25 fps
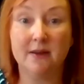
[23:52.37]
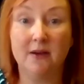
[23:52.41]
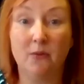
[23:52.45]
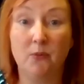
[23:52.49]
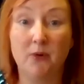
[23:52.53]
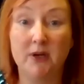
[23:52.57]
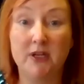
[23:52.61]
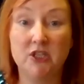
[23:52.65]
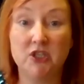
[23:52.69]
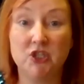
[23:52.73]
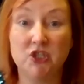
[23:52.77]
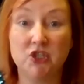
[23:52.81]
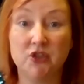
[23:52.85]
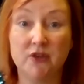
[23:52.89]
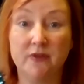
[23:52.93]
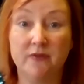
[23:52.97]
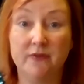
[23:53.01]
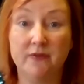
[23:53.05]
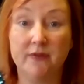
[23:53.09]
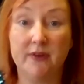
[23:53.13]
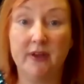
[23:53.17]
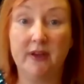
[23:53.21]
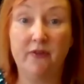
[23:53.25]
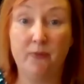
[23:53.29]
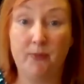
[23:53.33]
Which,
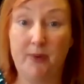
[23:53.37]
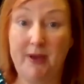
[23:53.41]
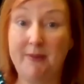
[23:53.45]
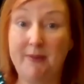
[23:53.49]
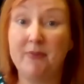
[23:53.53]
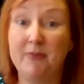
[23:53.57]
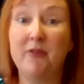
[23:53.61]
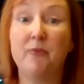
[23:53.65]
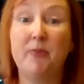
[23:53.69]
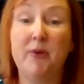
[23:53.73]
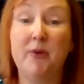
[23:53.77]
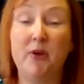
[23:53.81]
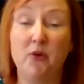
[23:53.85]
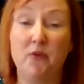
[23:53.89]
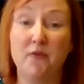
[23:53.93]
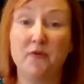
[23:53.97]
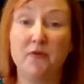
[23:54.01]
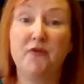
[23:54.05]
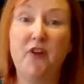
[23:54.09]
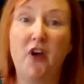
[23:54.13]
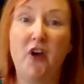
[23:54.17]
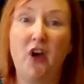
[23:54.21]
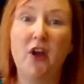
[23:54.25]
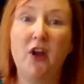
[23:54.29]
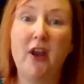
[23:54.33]
if people have been on
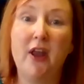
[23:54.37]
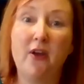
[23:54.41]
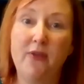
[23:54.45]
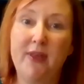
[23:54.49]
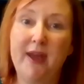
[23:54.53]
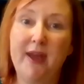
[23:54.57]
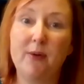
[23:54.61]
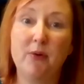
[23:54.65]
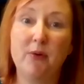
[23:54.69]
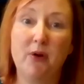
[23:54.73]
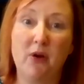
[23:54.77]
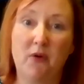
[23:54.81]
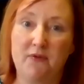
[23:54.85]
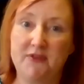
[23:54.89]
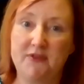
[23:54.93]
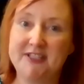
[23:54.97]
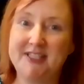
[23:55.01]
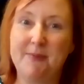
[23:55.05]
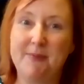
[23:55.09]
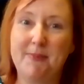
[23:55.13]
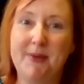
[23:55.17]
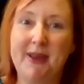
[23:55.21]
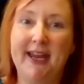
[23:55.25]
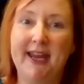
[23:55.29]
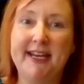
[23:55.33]
furlough, that will
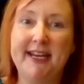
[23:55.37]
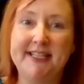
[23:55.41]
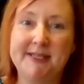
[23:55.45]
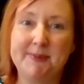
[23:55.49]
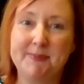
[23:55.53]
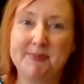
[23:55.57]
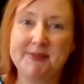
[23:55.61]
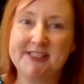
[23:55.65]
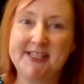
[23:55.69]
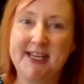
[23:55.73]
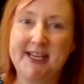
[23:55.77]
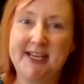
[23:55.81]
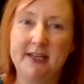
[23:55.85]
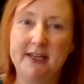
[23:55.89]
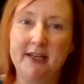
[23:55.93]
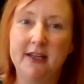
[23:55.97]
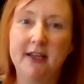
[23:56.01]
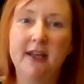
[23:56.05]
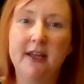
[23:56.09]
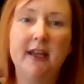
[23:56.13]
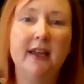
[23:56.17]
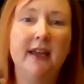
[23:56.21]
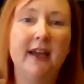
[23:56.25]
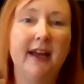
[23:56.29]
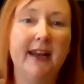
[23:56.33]
obviously be at 80%.
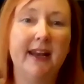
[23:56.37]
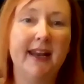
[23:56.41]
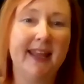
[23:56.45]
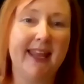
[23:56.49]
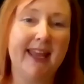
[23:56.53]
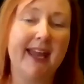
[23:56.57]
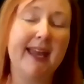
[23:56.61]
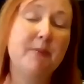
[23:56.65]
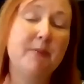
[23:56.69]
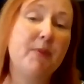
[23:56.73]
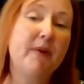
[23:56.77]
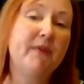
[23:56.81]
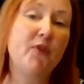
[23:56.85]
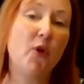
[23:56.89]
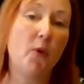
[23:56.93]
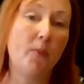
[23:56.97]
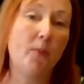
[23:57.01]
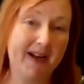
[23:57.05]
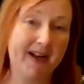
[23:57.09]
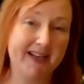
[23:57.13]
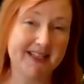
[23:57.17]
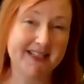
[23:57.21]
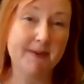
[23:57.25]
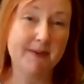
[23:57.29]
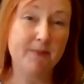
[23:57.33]
Yeah. And again, we've gone
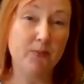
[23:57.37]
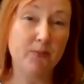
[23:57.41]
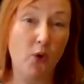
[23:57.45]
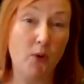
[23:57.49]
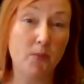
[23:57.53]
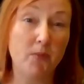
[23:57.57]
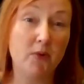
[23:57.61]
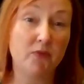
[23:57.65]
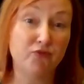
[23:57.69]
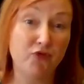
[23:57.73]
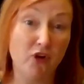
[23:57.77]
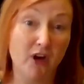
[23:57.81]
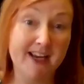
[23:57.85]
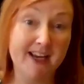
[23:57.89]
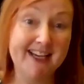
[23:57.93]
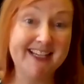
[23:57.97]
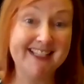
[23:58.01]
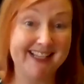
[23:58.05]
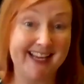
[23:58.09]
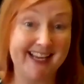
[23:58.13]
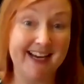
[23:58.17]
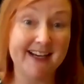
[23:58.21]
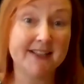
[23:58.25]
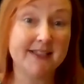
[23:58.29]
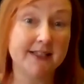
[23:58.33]
back to the Employment Rights
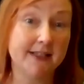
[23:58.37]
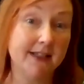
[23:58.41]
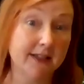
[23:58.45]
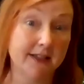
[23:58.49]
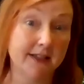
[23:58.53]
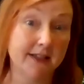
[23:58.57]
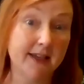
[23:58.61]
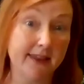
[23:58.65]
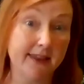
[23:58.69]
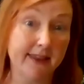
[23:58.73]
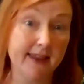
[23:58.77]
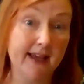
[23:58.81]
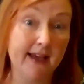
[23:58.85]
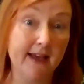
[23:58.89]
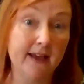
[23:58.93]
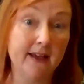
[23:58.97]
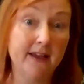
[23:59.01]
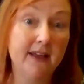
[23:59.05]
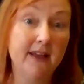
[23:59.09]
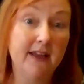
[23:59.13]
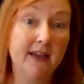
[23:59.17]
Act to look at that.